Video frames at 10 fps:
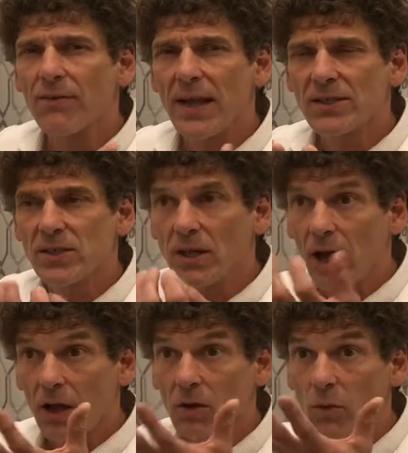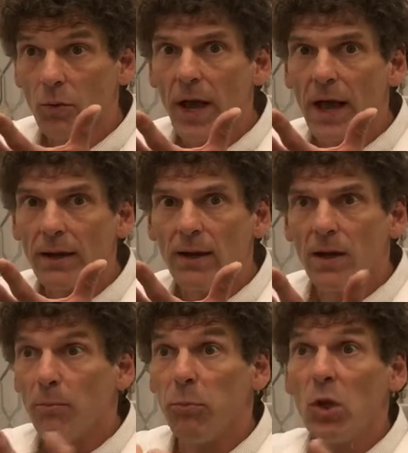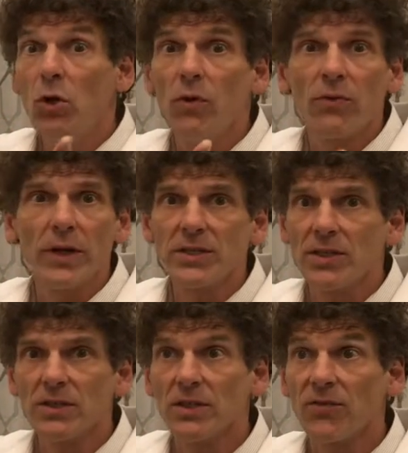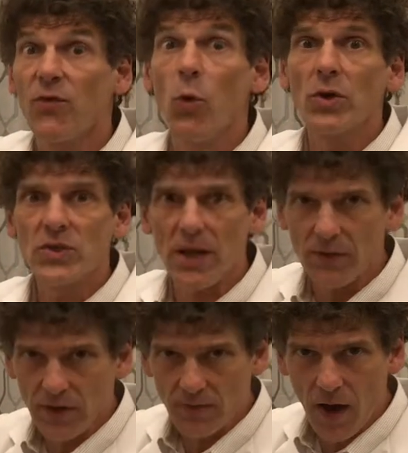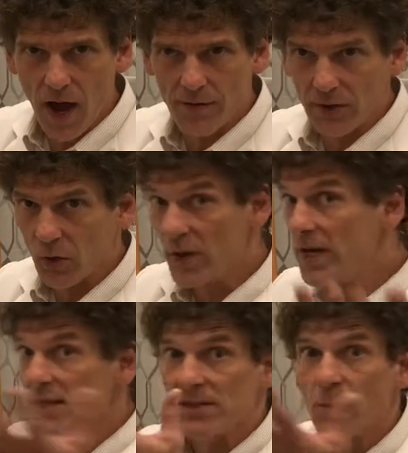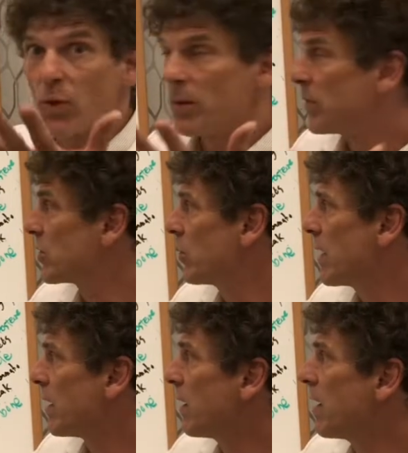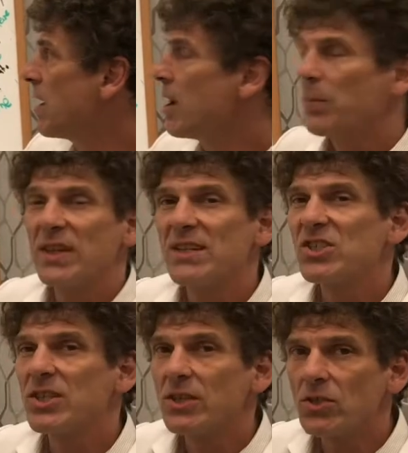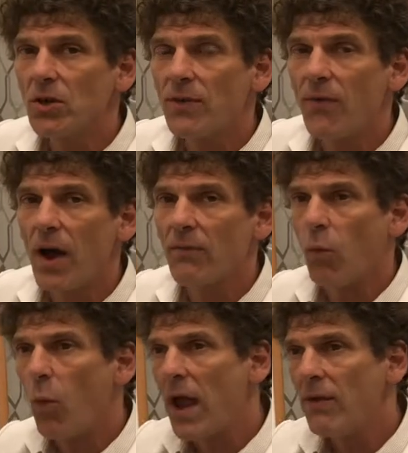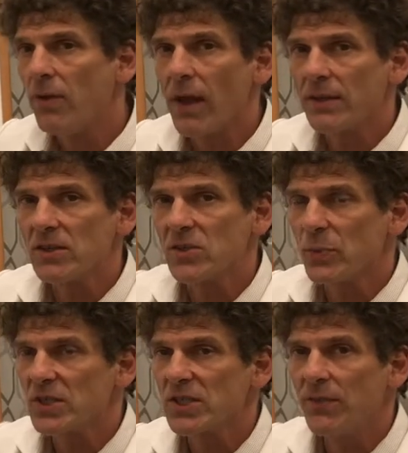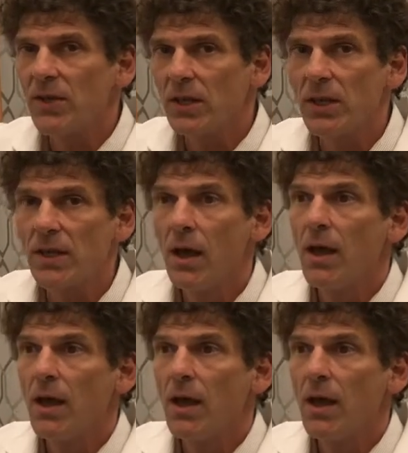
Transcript: That's the color red. Blue, for instance, is 475, and green somewhere in between. But this 635 wavelength is specifically,